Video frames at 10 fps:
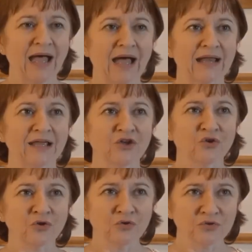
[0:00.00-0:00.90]
and I
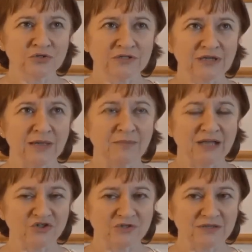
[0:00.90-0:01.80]
couldn't
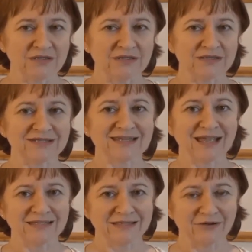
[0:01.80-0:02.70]
imagine
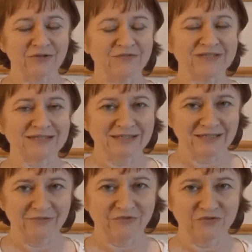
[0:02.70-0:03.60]
standing or even
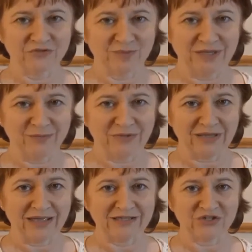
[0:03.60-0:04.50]
sitting in front of people
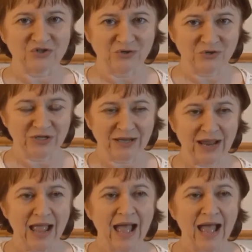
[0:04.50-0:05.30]
and talking.